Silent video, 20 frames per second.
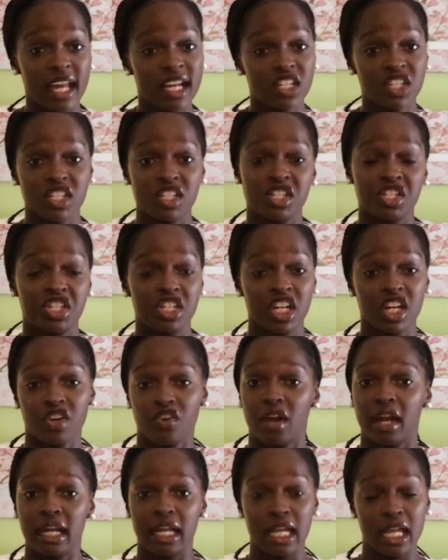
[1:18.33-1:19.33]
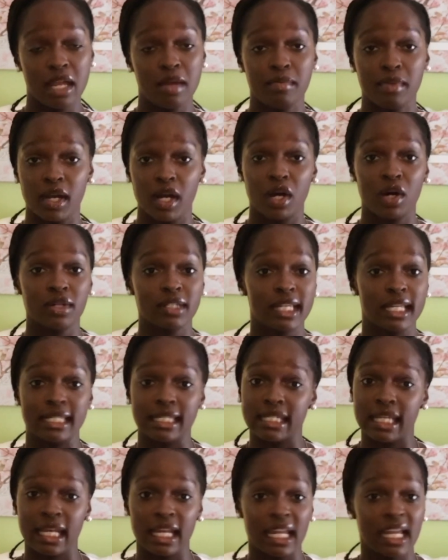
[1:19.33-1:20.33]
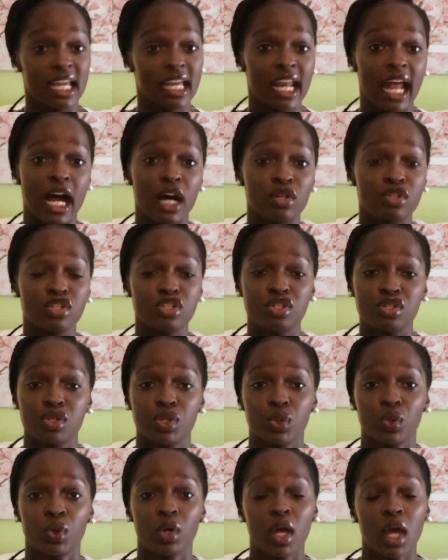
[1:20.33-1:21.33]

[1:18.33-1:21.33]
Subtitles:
is just generating emails and sending it out to